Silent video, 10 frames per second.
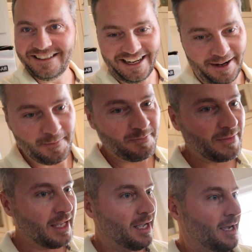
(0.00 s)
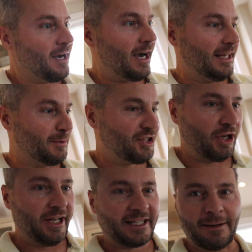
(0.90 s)
Yeah. All right, let me show
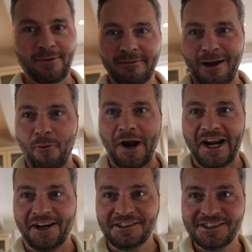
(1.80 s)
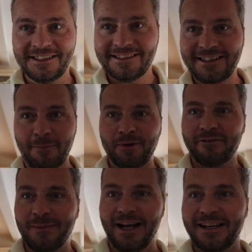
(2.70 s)
you a couple of my wares, a couple
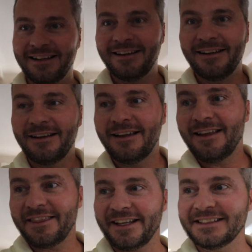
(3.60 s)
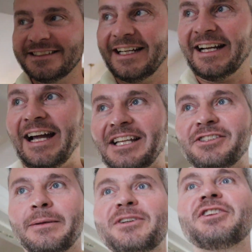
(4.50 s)
of my things that I got.
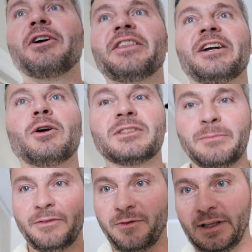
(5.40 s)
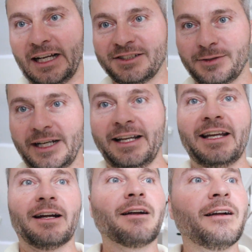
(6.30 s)
So let me show you the ultimate flex right
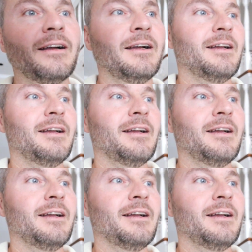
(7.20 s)
here.